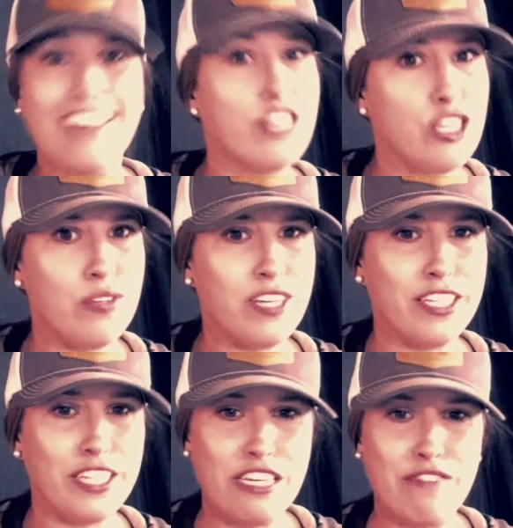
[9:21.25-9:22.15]
the
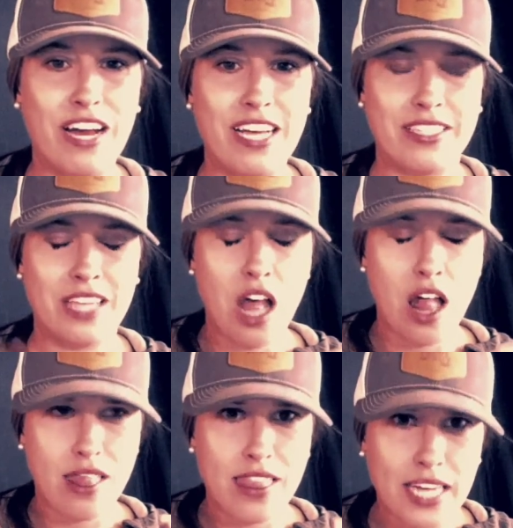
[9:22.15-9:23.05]
utility device
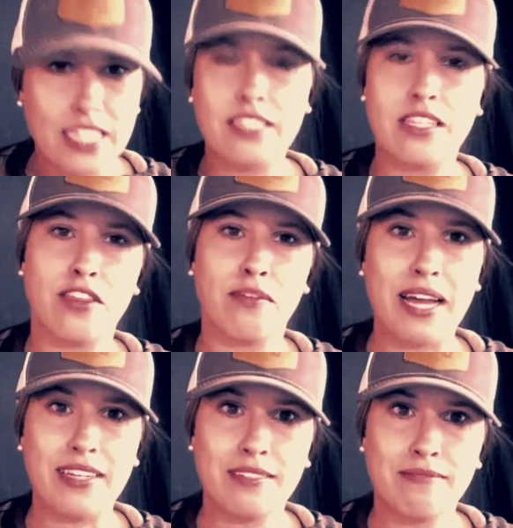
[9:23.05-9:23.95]
that is the threat.